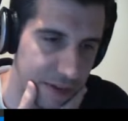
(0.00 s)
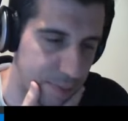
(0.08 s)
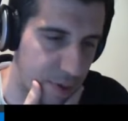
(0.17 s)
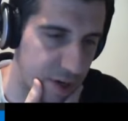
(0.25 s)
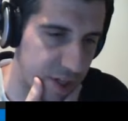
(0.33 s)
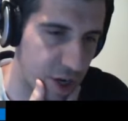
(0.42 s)
as
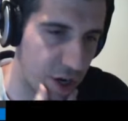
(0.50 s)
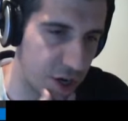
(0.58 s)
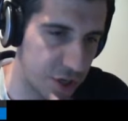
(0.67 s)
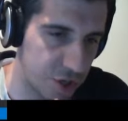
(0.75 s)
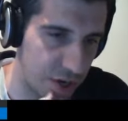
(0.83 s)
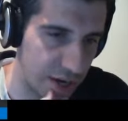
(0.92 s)
part of the
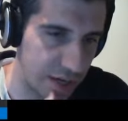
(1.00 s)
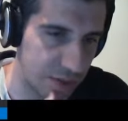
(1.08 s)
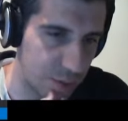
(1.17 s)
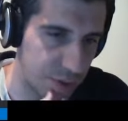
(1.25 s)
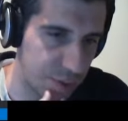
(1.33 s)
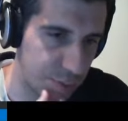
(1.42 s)
contract, or
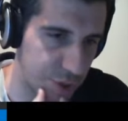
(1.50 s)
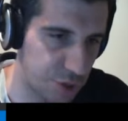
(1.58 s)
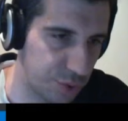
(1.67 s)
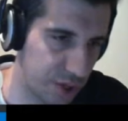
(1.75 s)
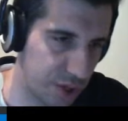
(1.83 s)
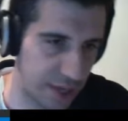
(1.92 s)
whether we should do
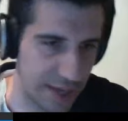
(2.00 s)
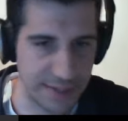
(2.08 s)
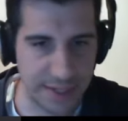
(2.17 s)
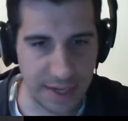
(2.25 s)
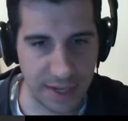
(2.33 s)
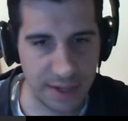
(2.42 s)
it on the
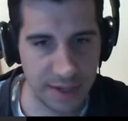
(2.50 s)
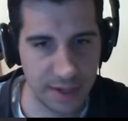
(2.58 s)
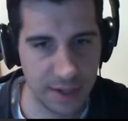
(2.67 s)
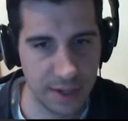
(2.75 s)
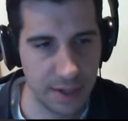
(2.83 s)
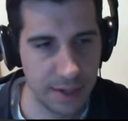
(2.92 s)
outside.
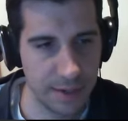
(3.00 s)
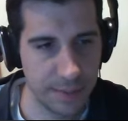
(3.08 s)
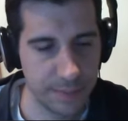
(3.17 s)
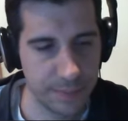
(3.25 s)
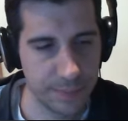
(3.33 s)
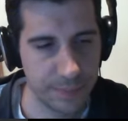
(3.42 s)

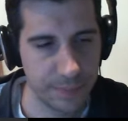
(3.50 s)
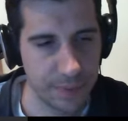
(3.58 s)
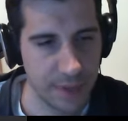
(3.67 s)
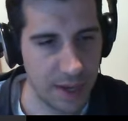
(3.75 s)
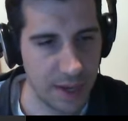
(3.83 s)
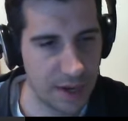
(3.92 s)

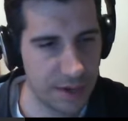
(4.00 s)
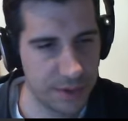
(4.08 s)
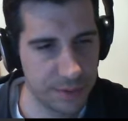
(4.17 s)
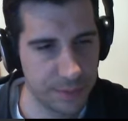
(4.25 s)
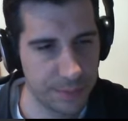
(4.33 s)
I don't know.